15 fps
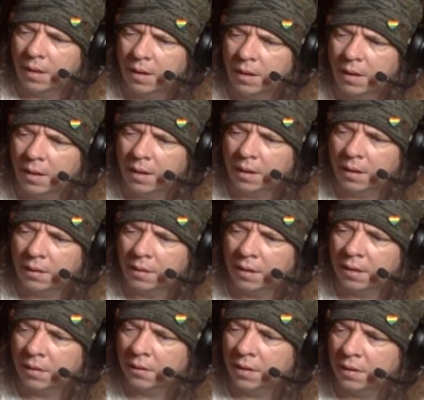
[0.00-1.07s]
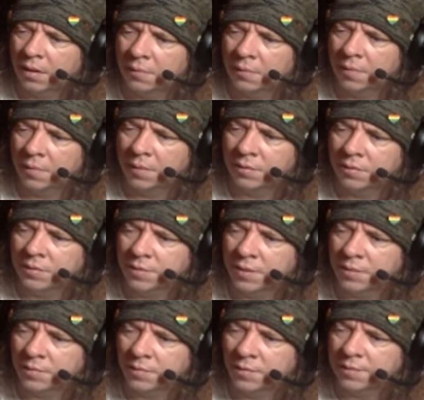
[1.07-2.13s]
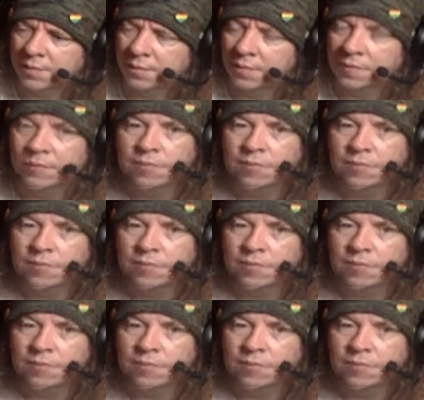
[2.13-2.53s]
I kind of wonder sometimes if